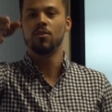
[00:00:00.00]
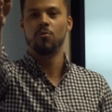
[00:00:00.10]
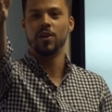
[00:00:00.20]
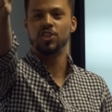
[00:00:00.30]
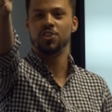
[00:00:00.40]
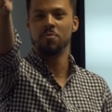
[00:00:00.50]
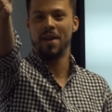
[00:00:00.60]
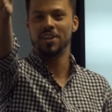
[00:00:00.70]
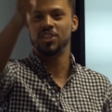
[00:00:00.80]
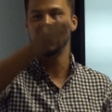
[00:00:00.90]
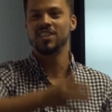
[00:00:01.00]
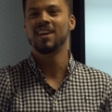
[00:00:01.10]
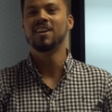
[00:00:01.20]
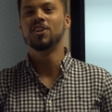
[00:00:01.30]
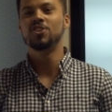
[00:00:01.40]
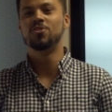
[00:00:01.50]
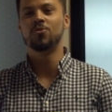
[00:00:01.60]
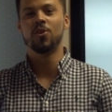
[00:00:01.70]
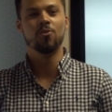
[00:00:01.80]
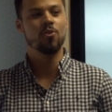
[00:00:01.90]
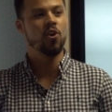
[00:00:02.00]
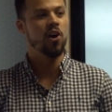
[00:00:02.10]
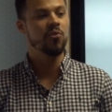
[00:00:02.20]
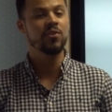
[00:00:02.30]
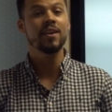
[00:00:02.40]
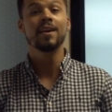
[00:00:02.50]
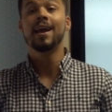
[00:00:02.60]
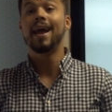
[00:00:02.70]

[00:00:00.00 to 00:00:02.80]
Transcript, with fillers: which you mentioned, to grow coffee.